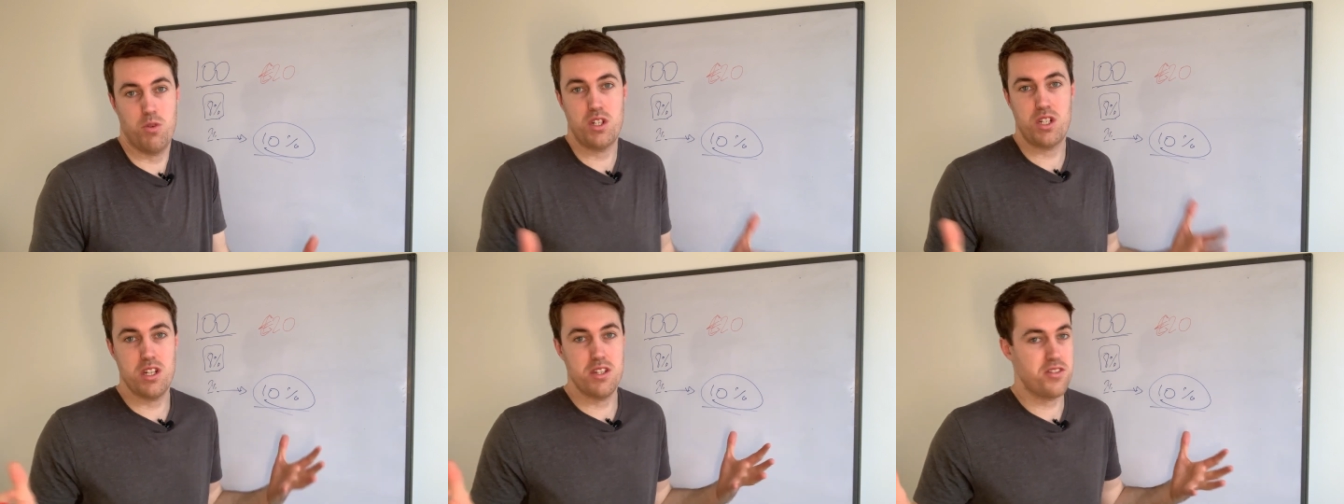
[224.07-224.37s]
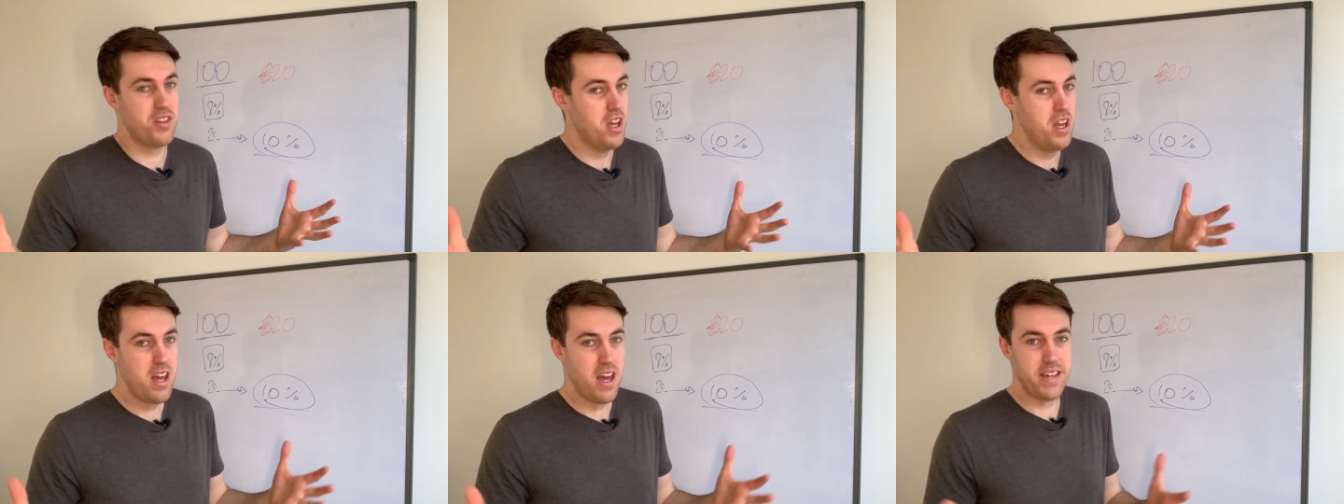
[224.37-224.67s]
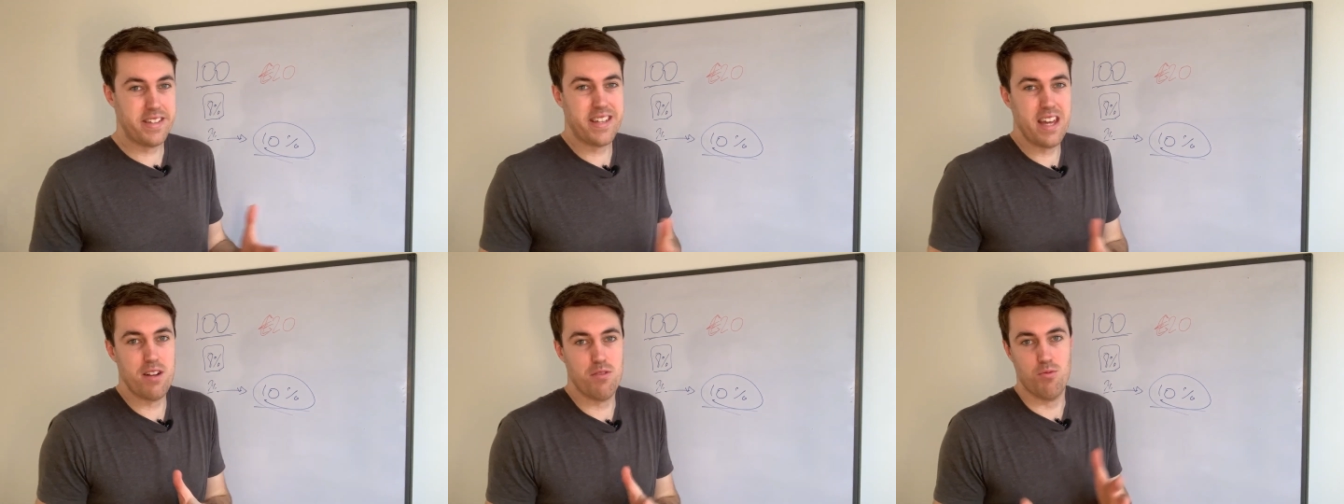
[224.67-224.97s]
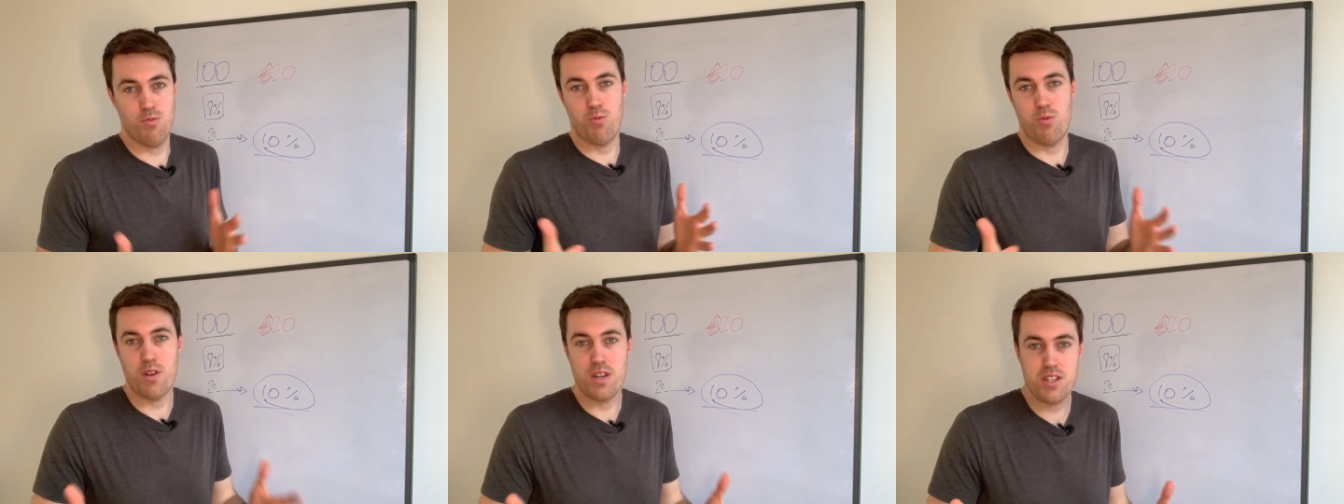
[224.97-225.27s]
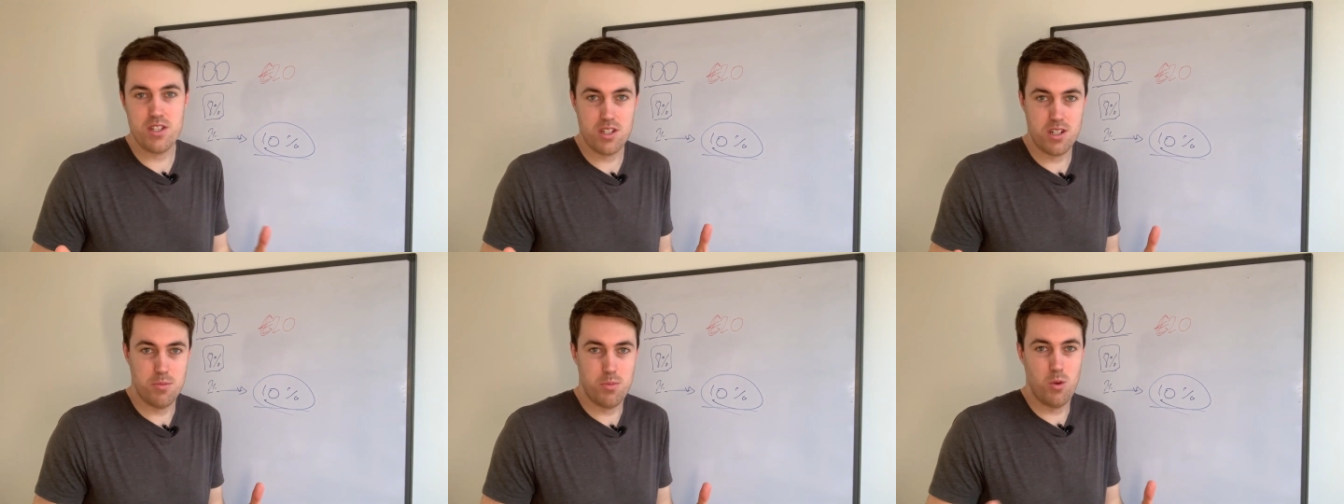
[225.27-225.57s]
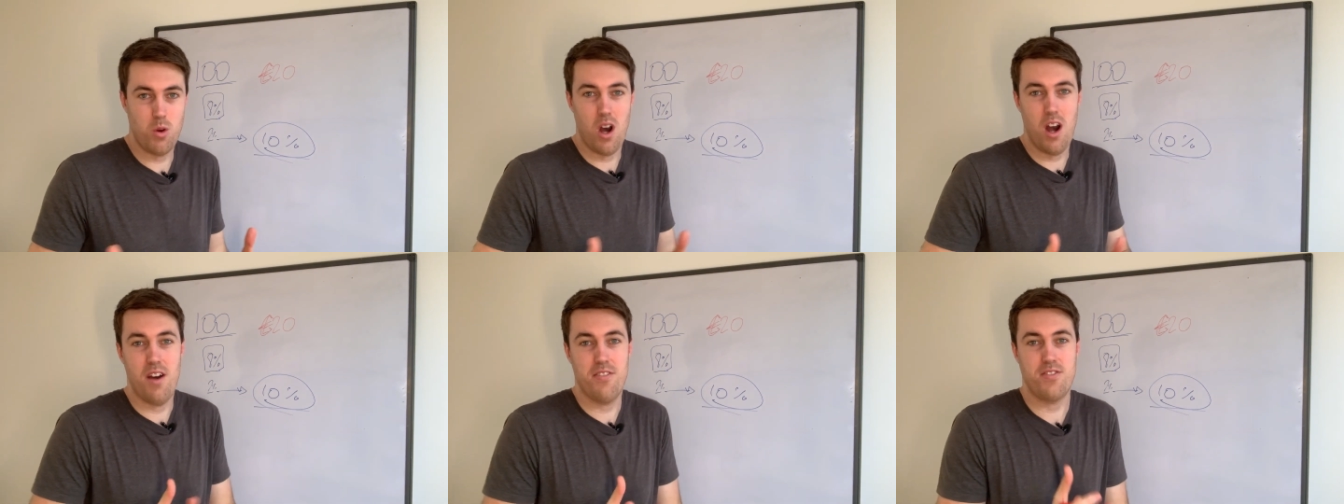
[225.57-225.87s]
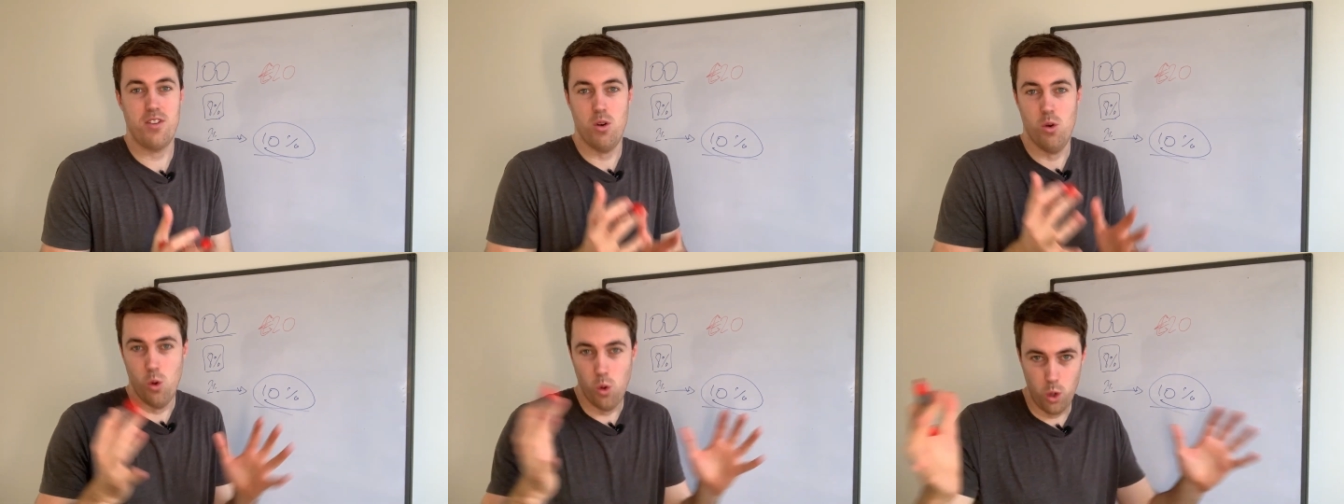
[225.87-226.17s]
which is again reasonable
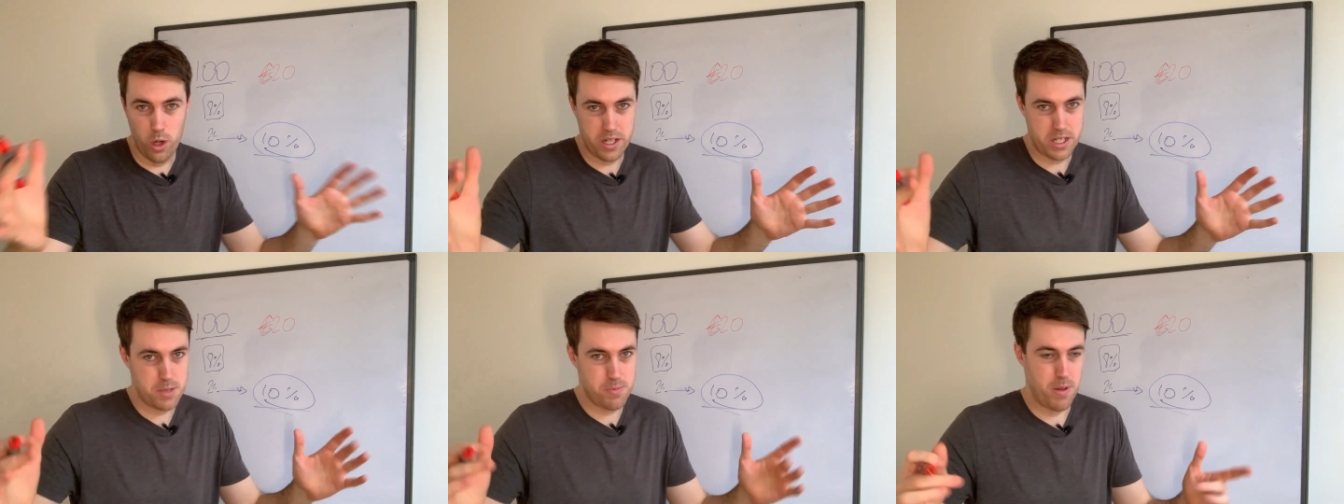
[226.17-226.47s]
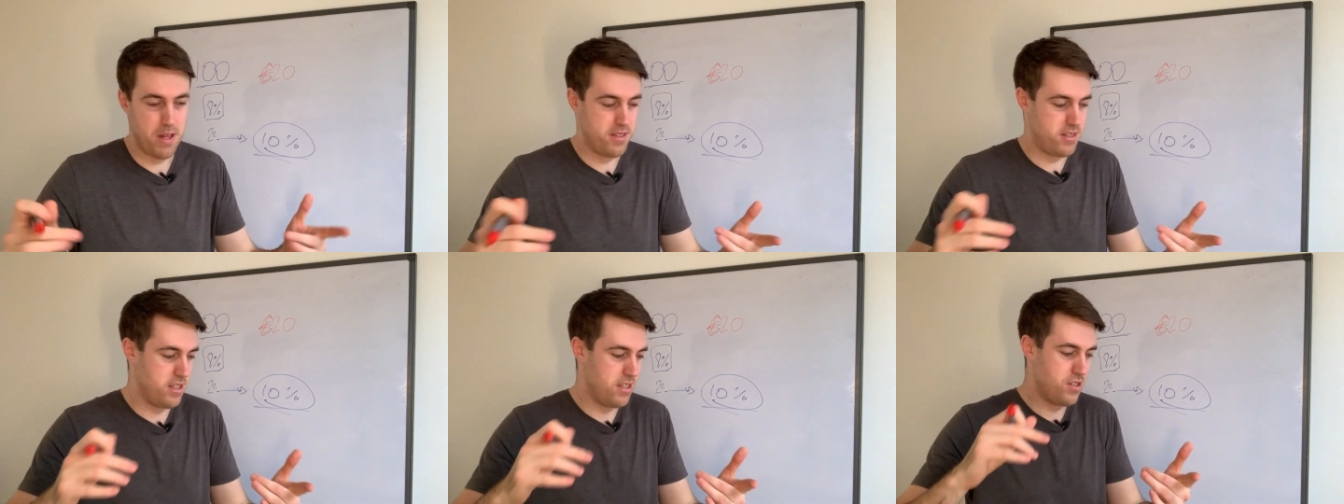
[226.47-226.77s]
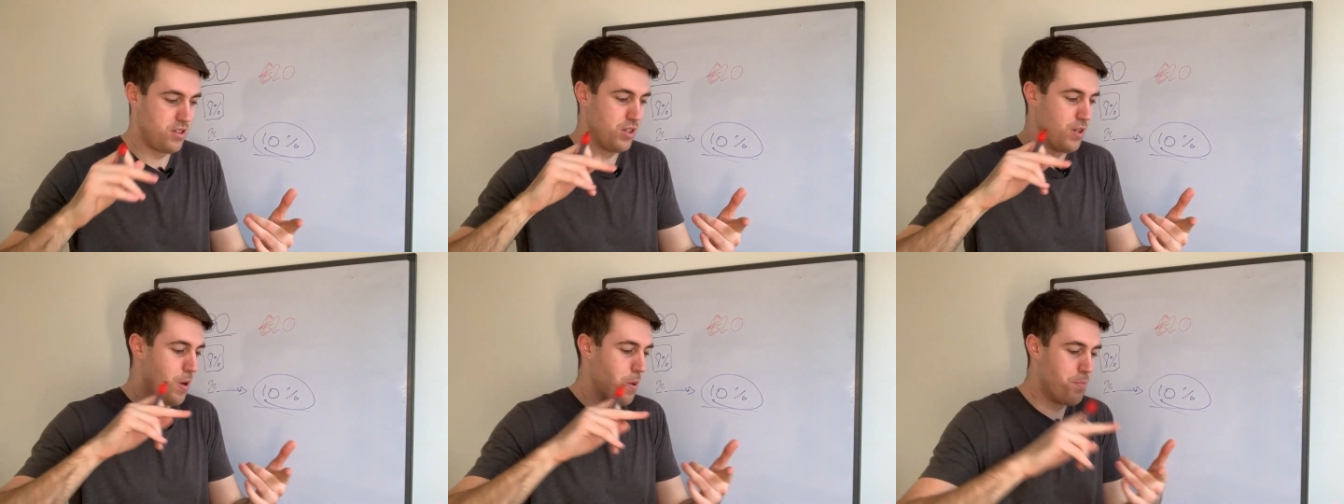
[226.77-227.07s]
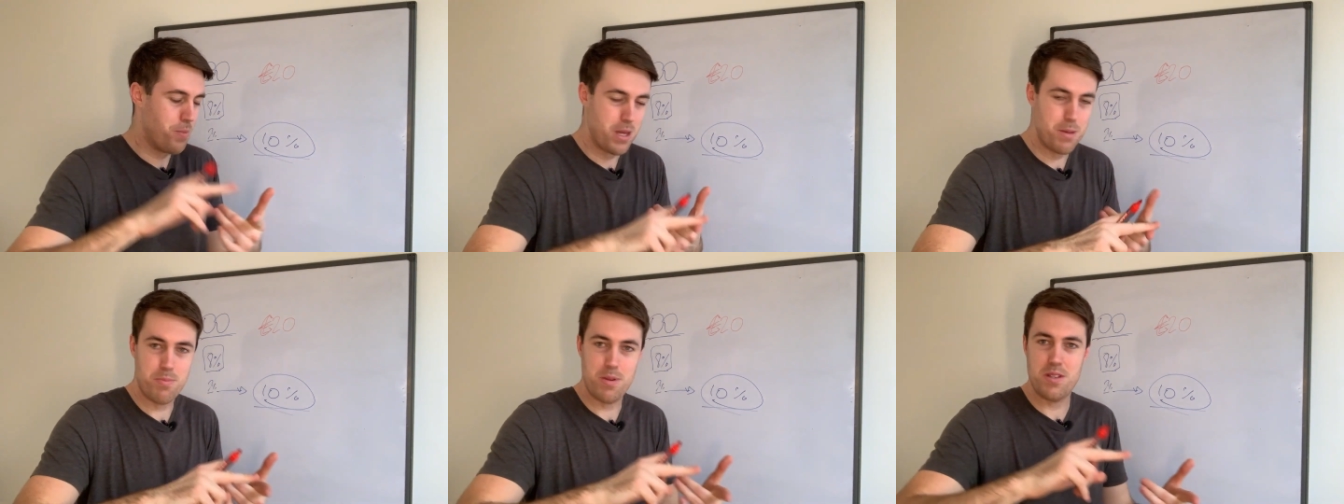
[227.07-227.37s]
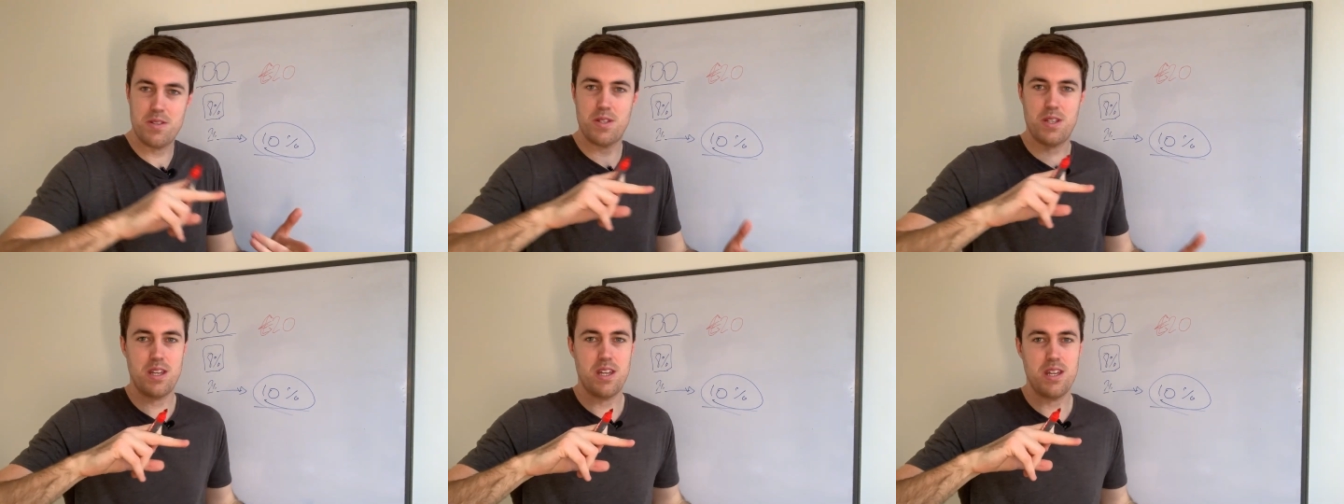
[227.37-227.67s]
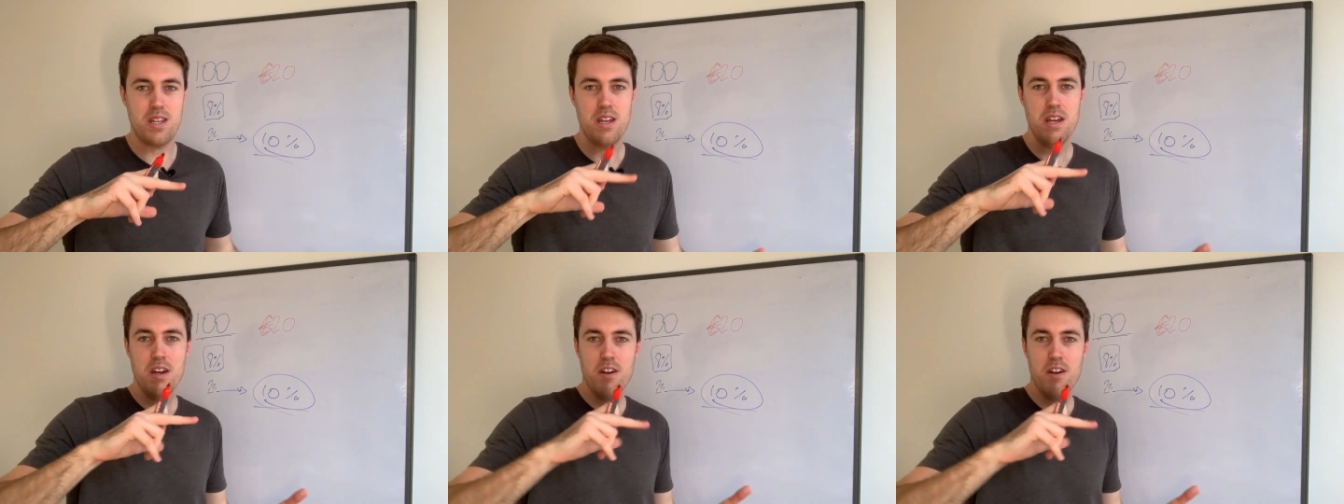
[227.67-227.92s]
after all expenses, you know, PPC,